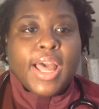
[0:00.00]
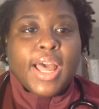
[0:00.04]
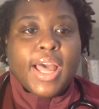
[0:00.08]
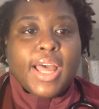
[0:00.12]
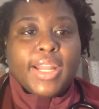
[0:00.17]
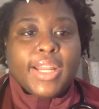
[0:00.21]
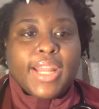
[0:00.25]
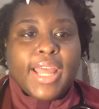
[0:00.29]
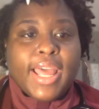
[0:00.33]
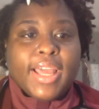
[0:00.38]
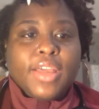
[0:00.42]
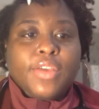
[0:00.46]

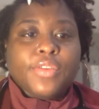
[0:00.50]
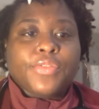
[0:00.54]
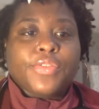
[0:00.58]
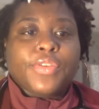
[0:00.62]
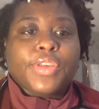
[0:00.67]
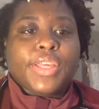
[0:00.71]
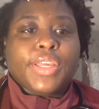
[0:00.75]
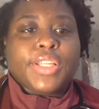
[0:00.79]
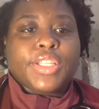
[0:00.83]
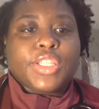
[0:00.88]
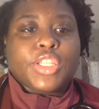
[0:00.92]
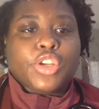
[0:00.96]
A lack of
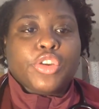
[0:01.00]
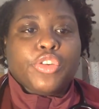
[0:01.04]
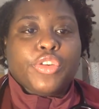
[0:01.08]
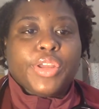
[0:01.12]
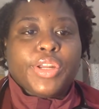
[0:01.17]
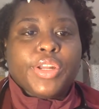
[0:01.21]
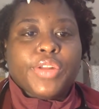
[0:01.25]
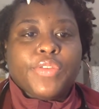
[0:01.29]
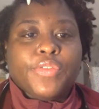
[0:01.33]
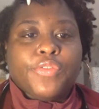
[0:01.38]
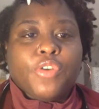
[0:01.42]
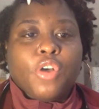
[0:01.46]

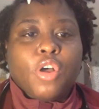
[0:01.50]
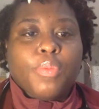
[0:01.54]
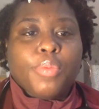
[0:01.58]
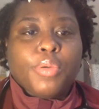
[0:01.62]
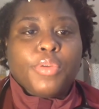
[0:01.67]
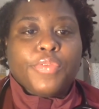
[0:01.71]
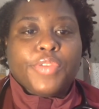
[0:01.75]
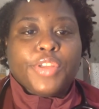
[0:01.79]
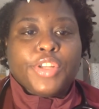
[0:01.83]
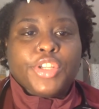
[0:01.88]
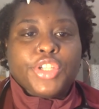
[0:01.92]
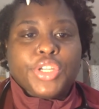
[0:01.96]
integrated fall
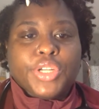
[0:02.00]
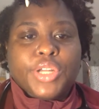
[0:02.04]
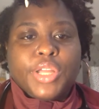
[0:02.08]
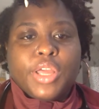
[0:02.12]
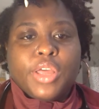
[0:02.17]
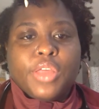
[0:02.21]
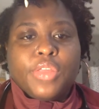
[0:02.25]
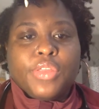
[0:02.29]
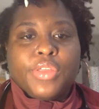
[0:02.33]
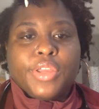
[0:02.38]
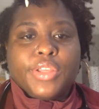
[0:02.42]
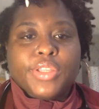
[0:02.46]
prevention
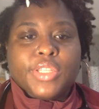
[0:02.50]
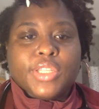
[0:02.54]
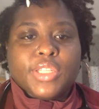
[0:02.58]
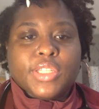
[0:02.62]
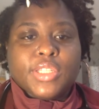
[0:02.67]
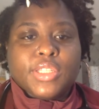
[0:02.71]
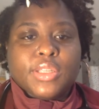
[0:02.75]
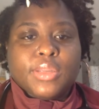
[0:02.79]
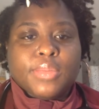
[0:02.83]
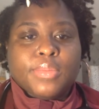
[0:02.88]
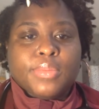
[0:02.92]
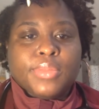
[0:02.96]
healthcare
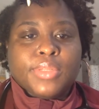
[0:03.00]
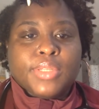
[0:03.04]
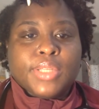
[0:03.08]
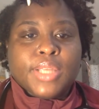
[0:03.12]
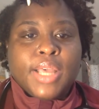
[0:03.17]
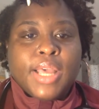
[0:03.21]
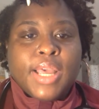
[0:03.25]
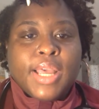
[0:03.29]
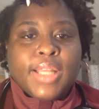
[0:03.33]
systems